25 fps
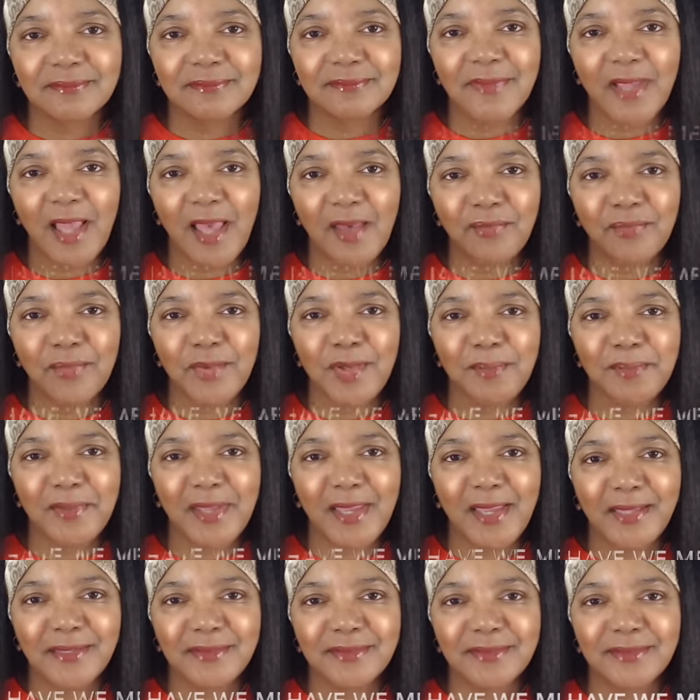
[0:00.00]
Have we
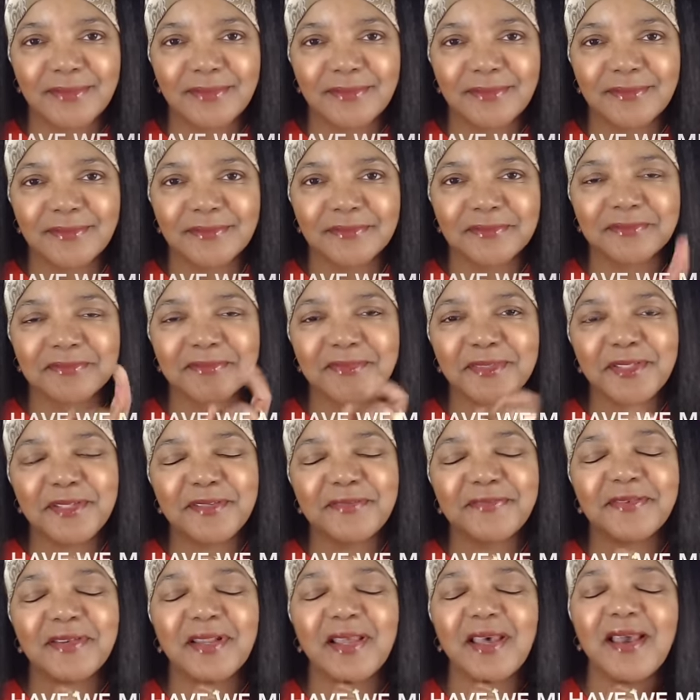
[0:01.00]
met?
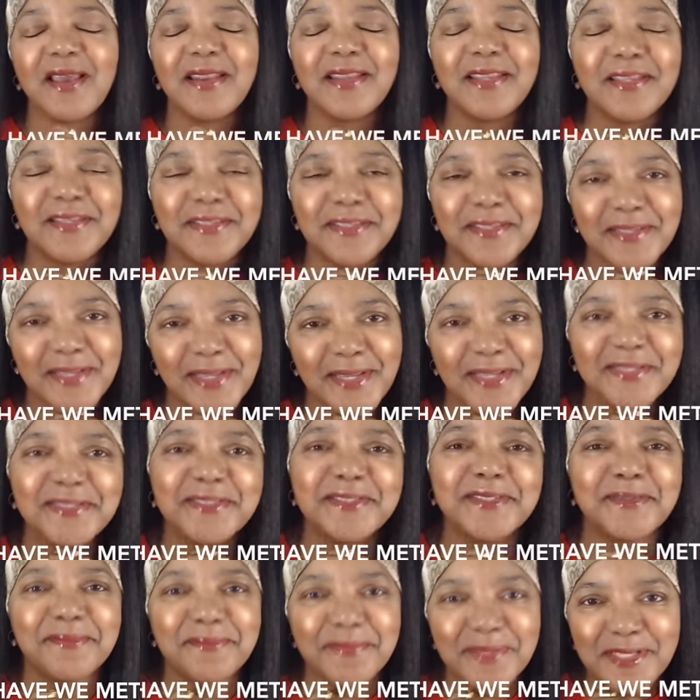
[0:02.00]
If not, it's nice
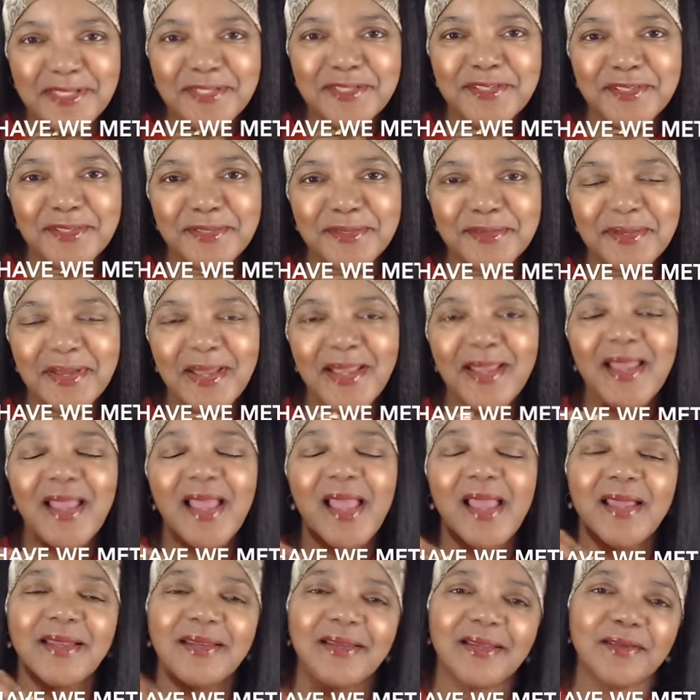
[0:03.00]
to meet you.
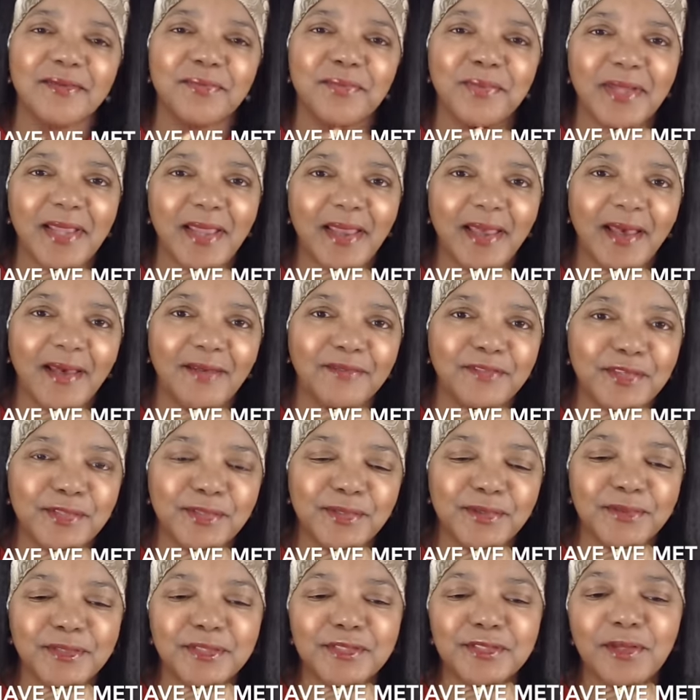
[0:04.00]
And if we have, you
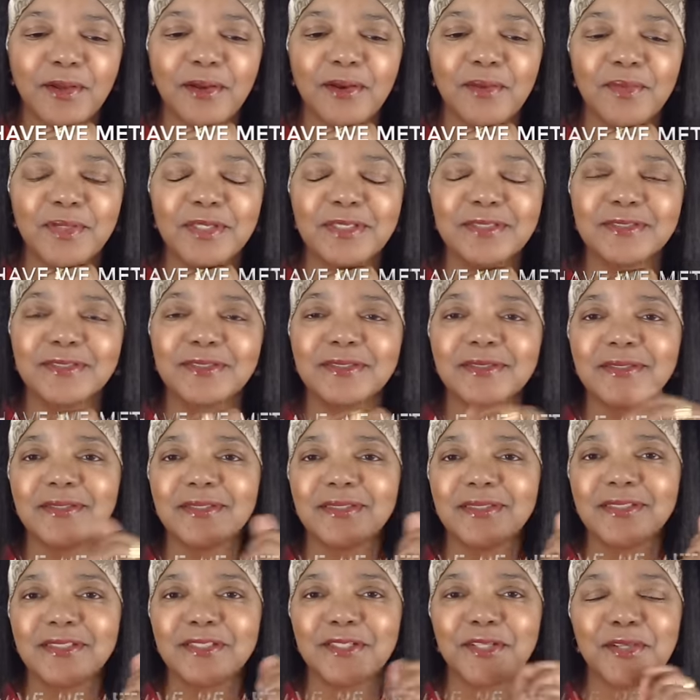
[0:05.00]
know, it's always good to
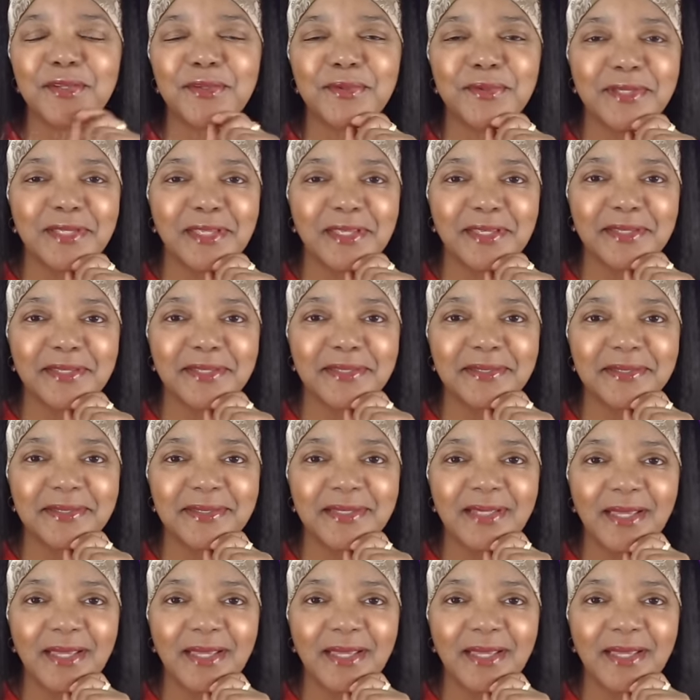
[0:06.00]
see you again.